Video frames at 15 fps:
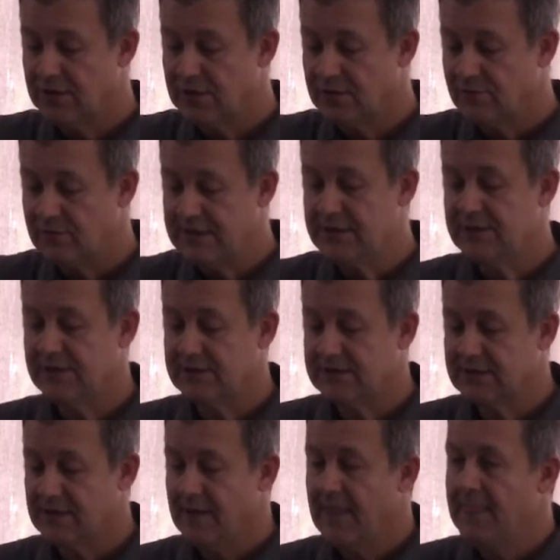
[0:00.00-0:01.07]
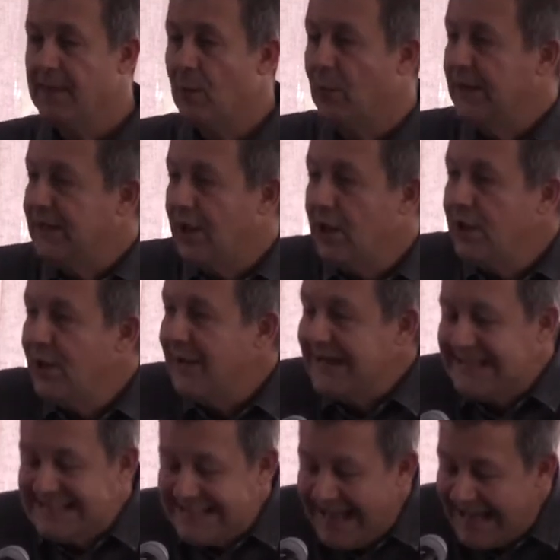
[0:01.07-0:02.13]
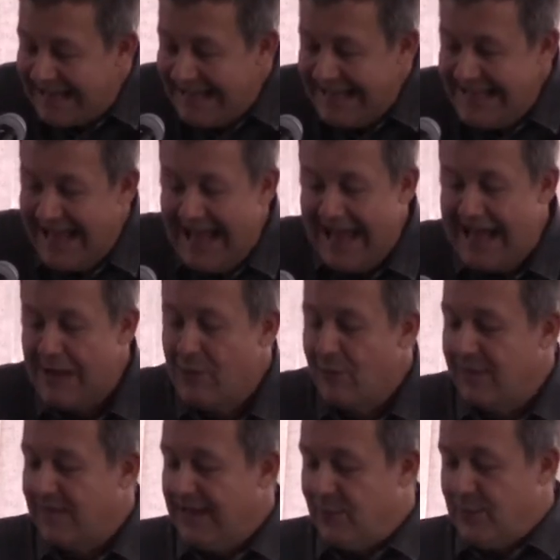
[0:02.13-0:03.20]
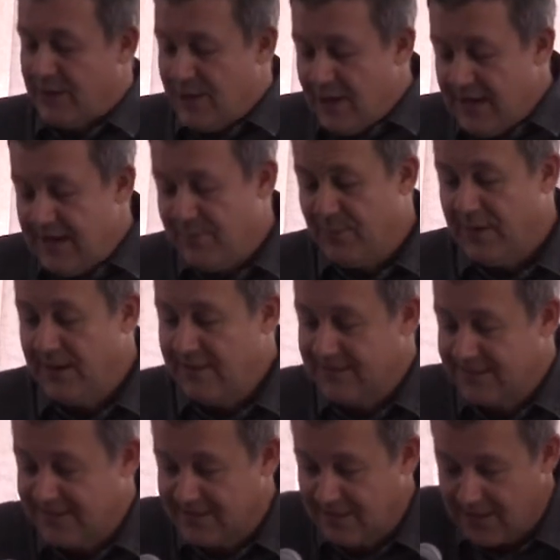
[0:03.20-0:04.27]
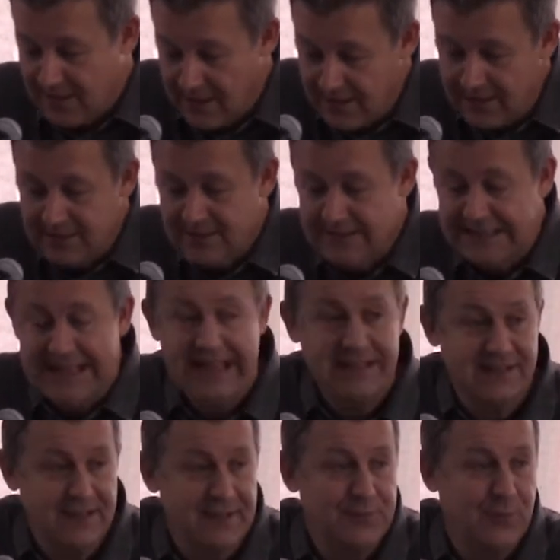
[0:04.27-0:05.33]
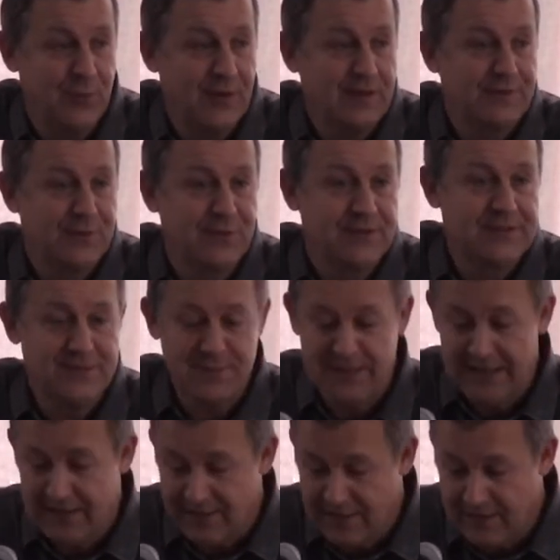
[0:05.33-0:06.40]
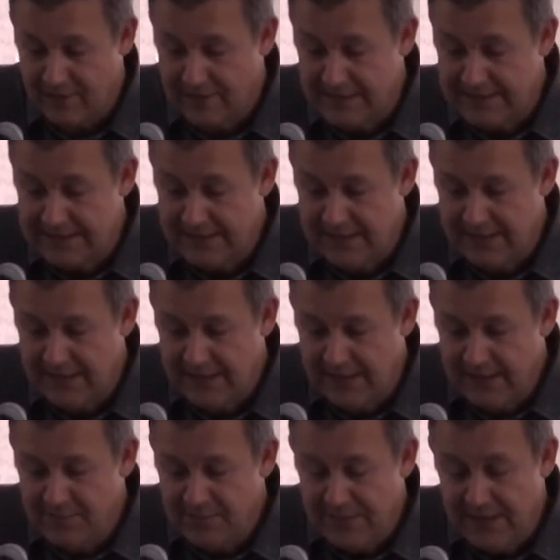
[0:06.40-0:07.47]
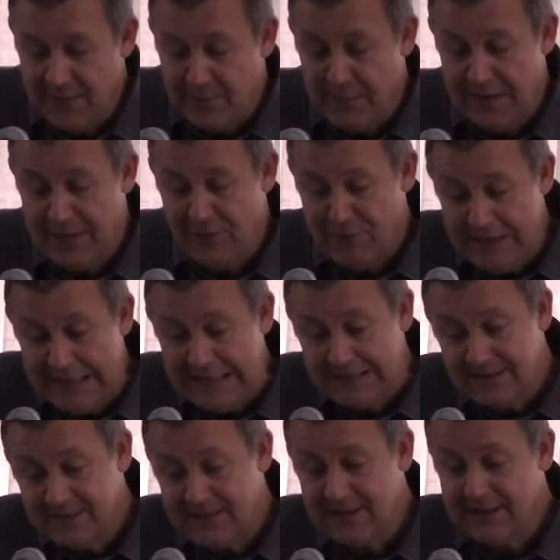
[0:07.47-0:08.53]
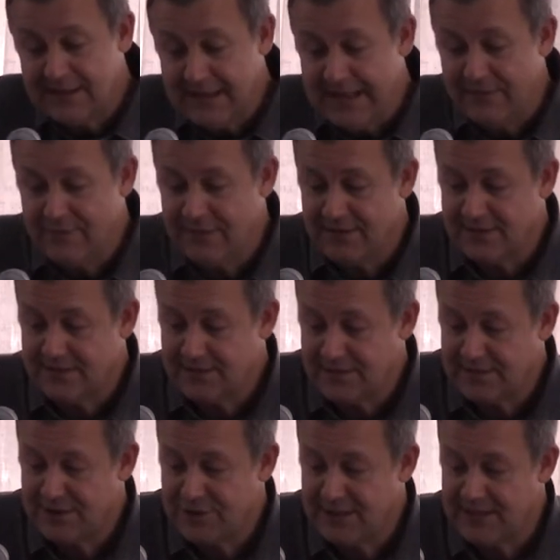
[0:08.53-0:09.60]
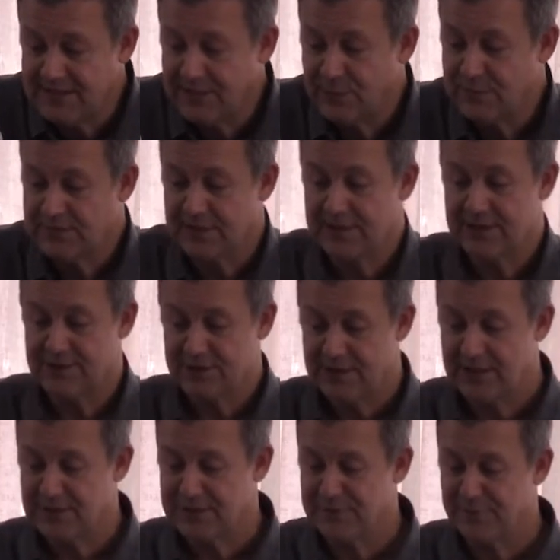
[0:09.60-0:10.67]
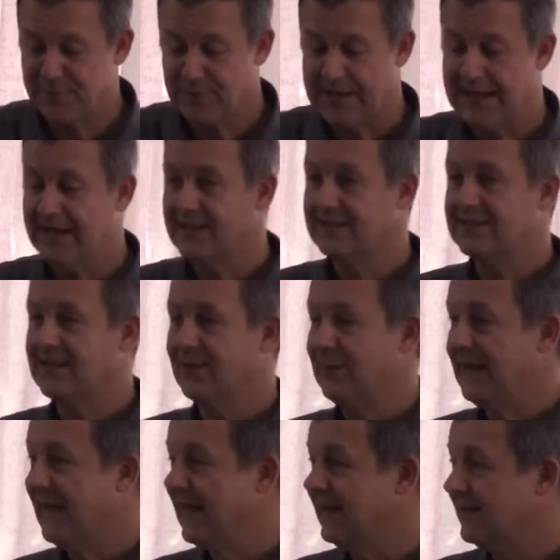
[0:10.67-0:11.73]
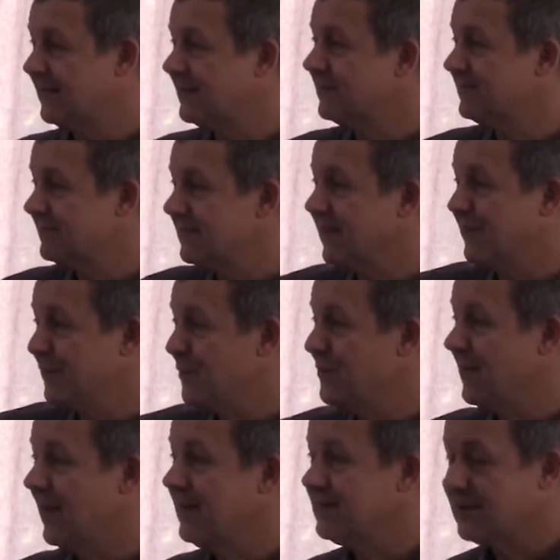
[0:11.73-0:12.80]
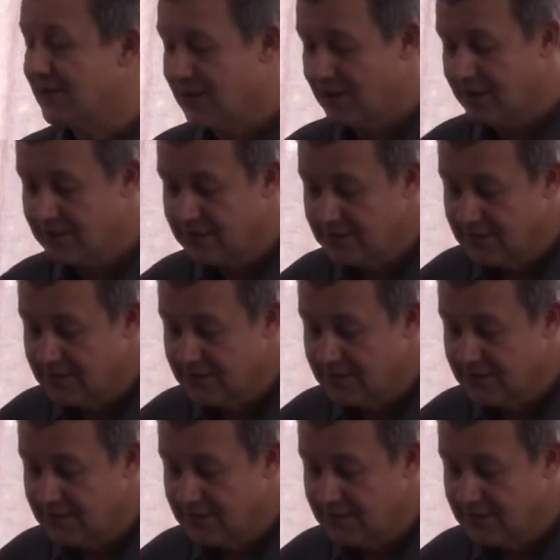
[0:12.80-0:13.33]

regions. We don't know exactly how they were guided by the star to get to this point. Of course, there's many theories. But there is little evidence to suggest it was a conjunction of planets like we had a few days ago